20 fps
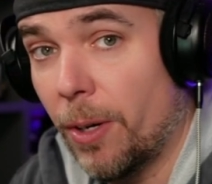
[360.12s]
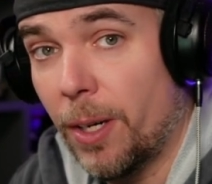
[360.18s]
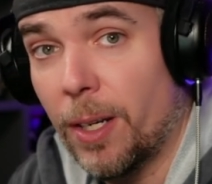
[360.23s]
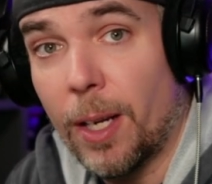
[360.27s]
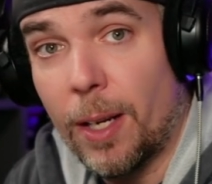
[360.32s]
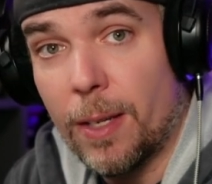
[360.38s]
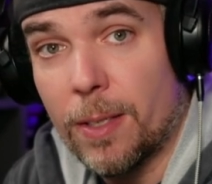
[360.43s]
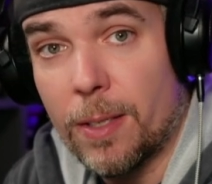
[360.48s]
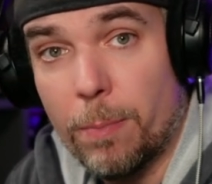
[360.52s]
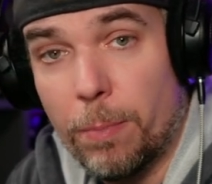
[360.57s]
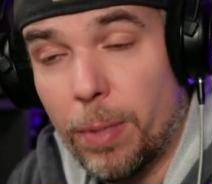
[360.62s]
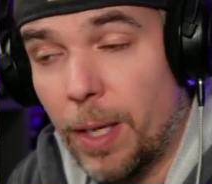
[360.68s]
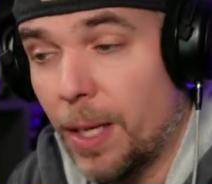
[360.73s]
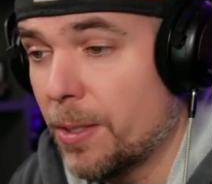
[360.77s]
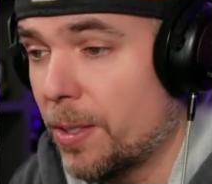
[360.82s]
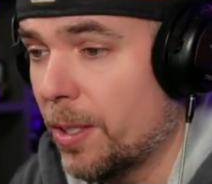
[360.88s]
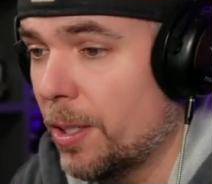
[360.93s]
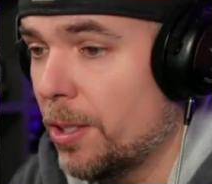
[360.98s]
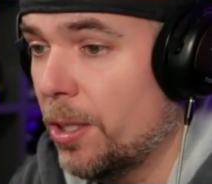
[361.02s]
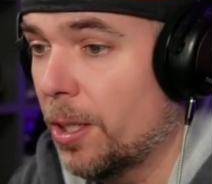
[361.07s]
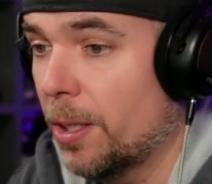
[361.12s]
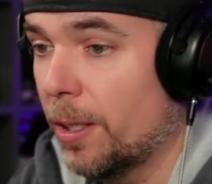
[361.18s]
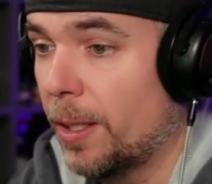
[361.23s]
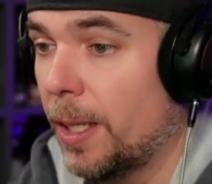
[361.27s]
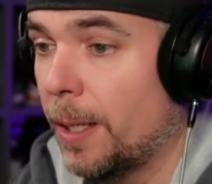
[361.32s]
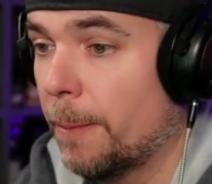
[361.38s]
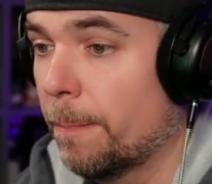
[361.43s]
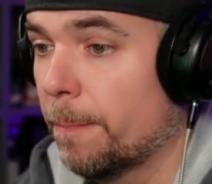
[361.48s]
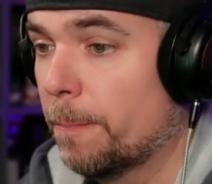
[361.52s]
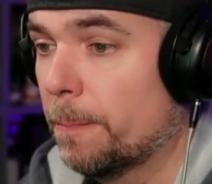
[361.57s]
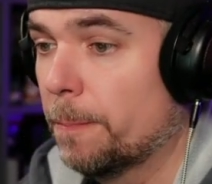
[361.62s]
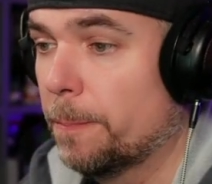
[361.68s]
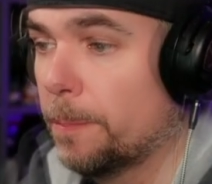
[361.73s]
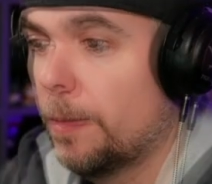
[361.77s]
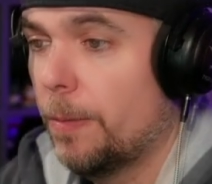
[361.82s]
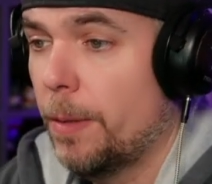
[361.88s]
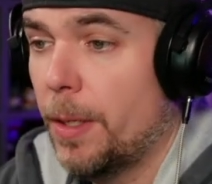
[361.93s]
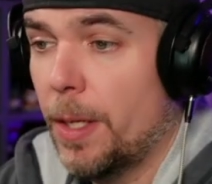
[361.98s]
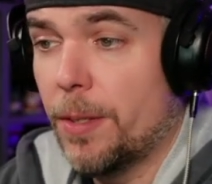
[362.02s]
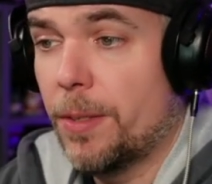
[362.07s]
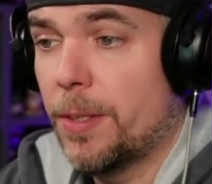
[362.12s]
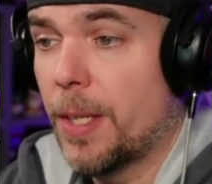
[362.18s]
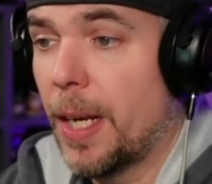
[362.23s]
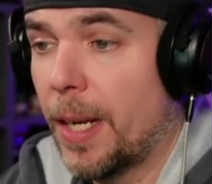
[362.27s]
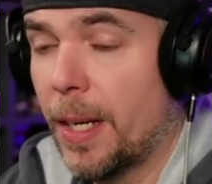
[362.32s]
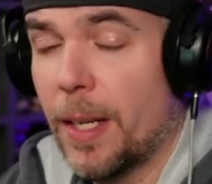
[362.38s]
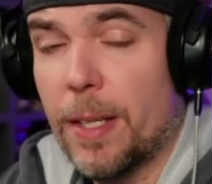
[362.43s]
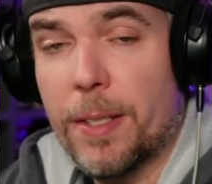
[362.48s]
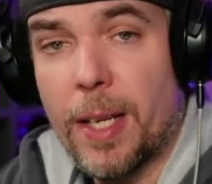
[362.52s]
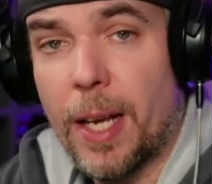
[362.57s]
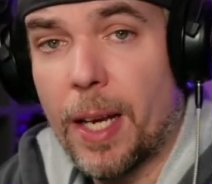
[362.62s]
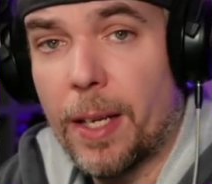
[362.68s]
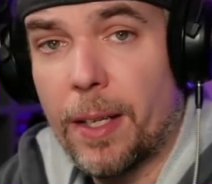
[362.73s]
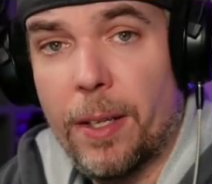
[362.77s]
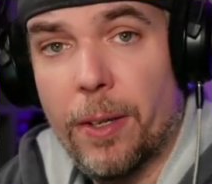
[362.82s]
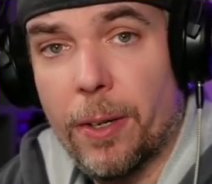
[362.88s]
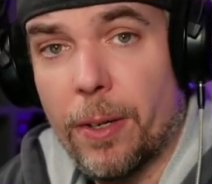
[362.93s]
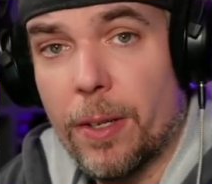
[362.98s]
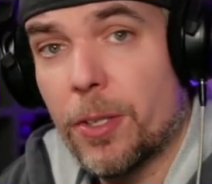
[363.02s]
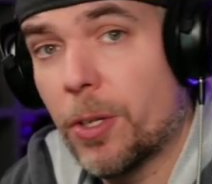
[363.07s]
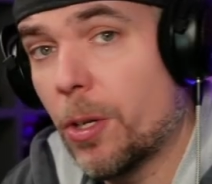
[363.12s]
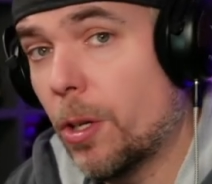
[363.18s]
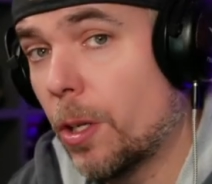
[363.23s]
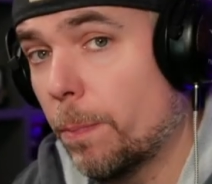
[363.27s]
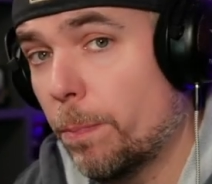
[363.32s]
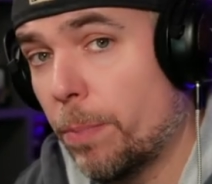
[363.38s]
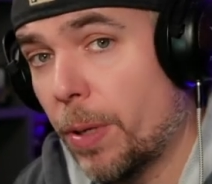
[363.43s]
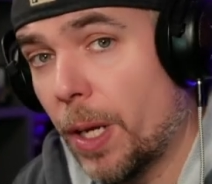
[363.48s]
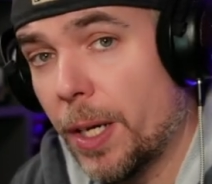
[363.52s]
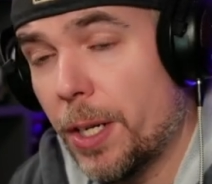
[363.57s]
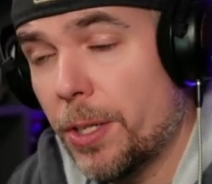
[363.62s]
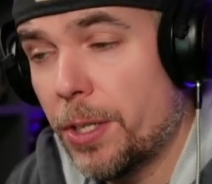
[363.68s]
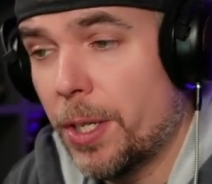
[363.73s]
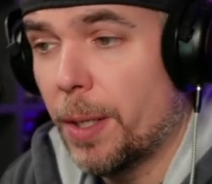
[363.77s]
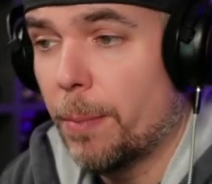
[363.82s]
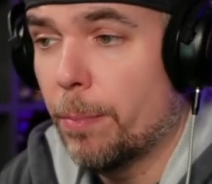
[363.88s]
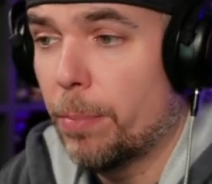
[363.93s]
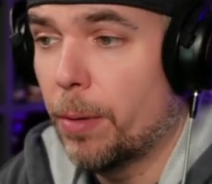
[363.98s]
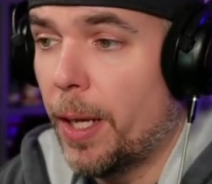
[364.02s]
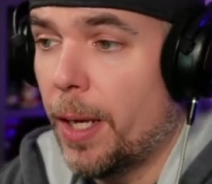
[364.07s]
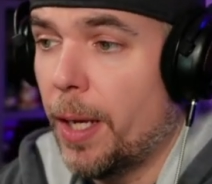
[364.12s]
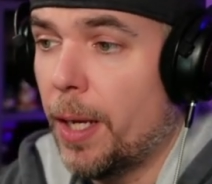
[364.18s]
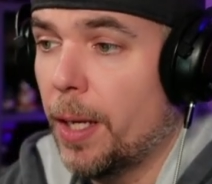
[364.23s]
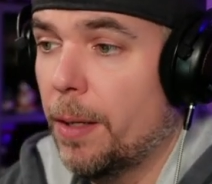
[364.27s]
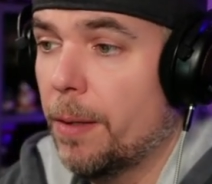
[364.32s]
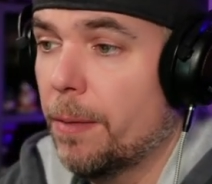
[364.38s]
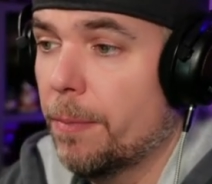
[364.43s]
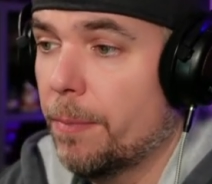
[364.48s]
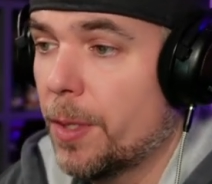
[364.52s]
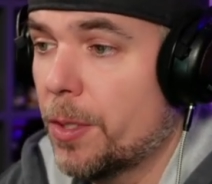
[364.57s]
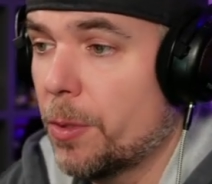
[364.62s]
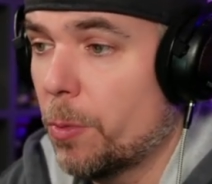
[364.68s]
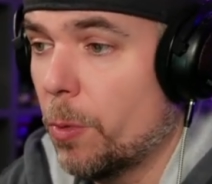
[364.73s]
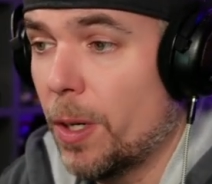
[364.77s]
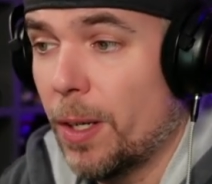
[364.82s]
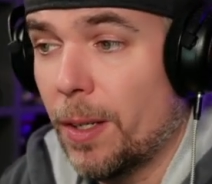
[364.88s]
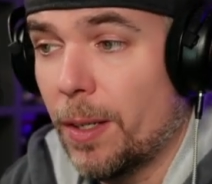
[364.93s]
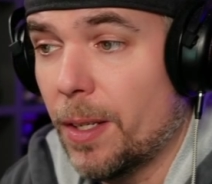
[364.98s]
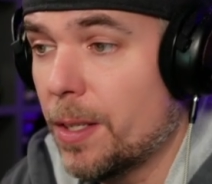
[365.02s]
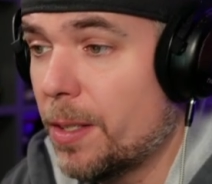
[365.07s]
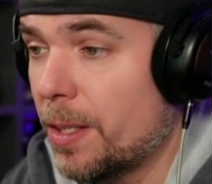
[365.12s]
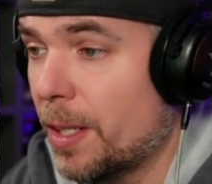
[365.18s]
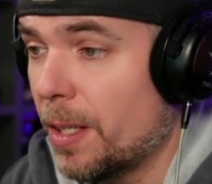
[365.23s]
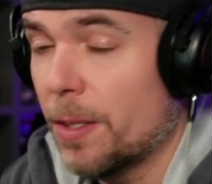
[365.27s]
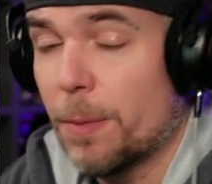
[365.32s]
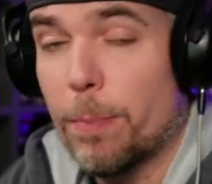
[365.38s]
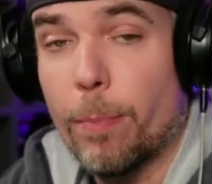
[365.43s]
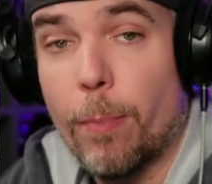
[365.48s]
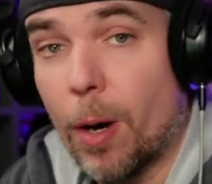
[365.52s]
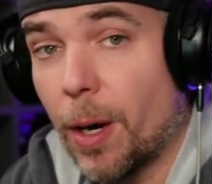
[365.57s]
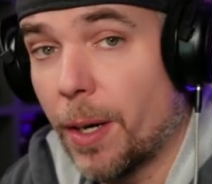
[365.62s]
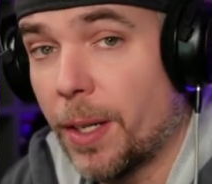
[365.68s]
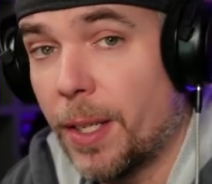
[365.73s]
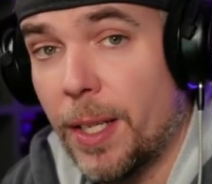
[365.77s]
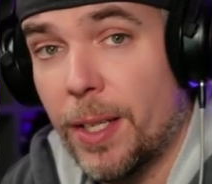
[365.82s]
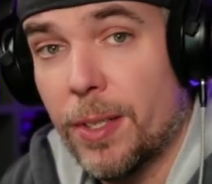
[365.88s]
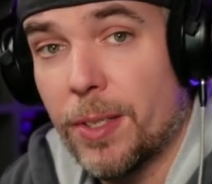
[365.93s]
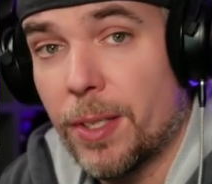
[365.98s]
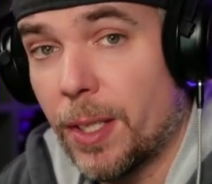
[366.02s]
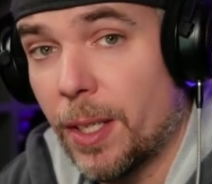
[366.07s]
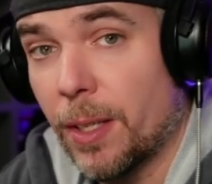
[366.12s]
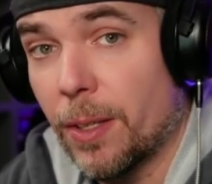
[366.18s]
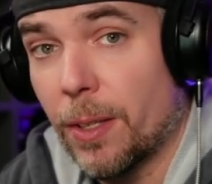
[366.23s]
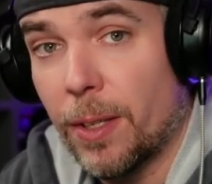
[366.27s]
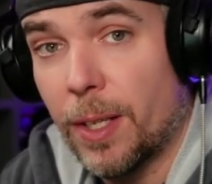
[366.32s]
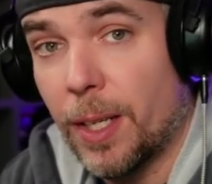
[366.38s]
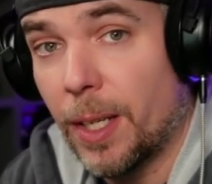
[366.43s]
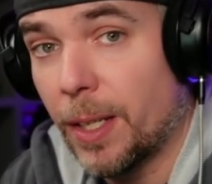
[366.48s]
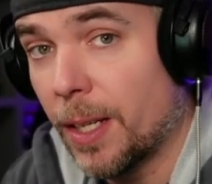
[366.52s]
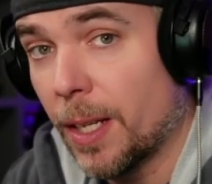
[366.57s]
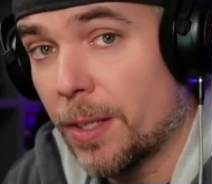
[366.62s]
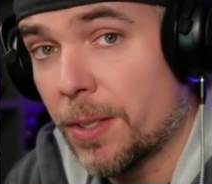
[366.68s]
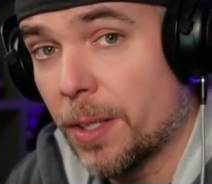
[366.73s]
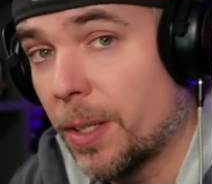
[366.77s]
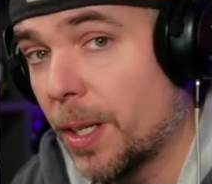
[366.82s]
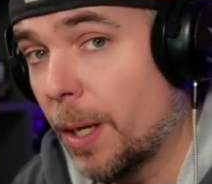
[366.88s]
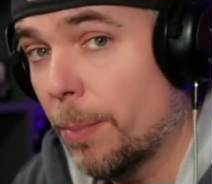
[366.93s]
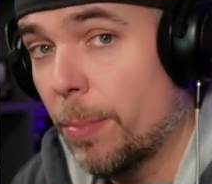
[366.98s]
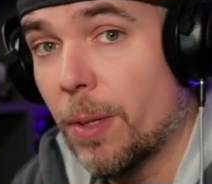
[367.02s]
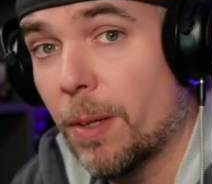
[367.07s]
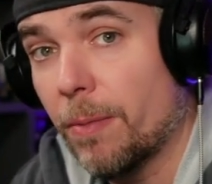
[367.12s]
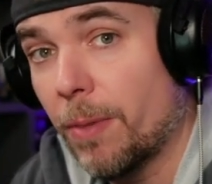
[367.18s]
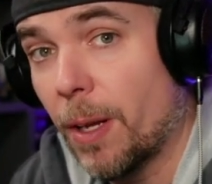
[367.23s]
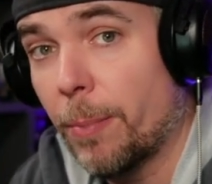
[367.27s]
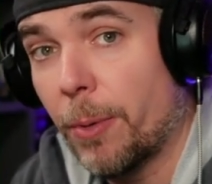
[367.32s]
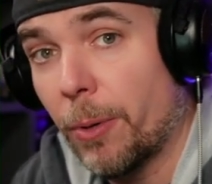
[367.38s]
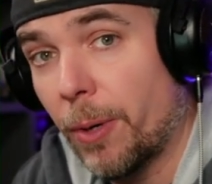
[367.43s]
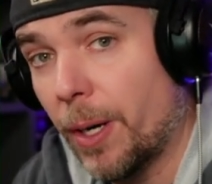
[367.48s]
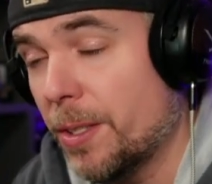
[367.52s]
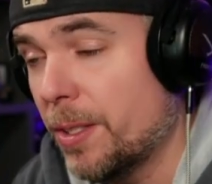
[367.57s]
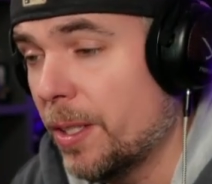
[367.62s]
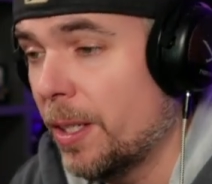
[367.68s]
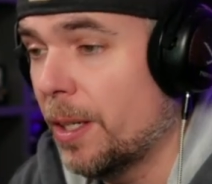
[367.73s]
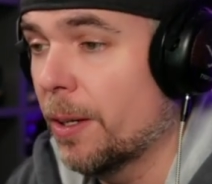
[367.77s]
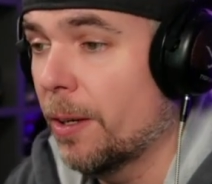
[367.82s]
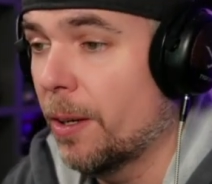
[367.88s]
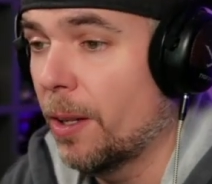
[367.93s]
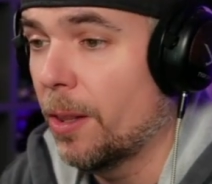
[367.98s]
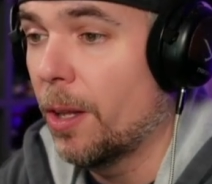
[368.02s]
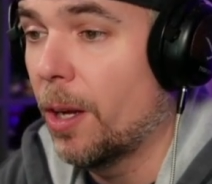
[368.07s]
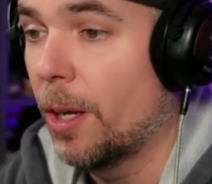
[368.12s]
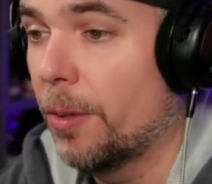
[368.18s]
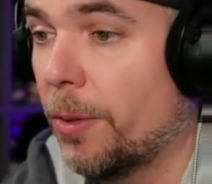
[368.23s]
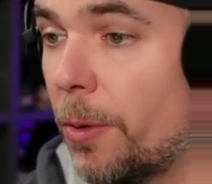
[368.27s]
nice base agility. His second attack here is called Punishing Blade. This one is his marquee skill, and it gets a couple of upgrades here along the